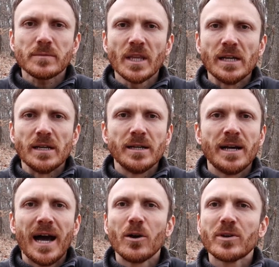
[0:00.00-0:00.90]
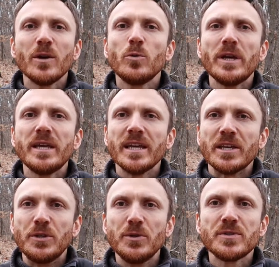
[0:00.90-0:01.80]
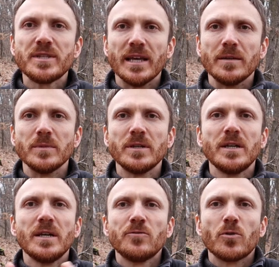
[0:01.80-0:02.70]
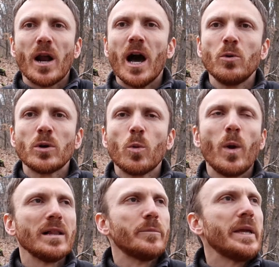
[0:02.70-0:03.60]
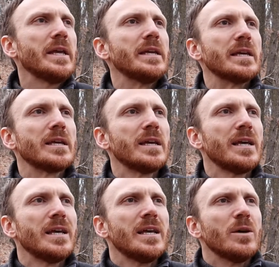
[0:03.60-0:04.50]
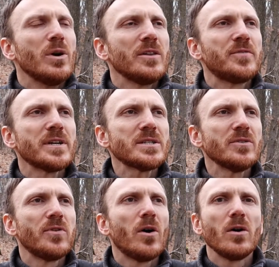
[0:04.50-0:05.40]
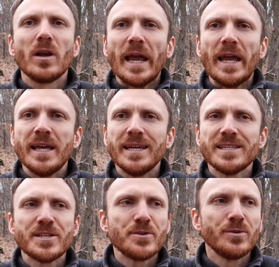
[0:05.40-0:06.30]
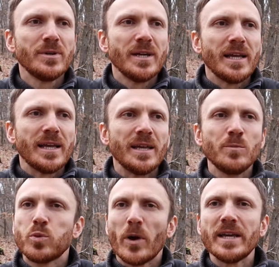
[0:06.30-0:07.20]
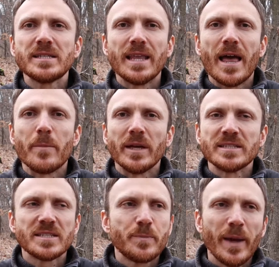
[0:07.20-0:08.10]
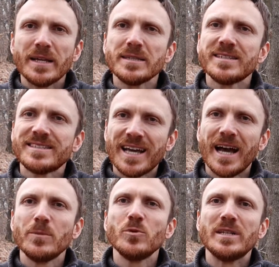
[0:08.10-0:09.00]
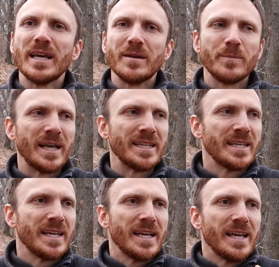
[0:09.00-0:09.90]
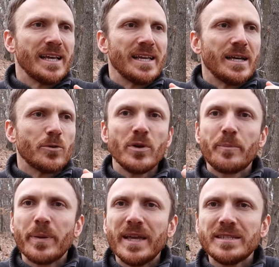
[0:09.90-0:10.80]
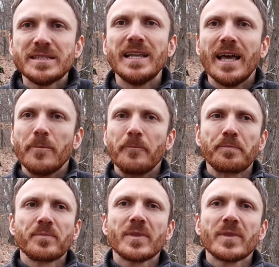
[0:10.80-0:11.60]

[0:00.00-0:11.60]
How can we use them for our well-being? Well, first of all is to embrace them and spend time with them and repeat them.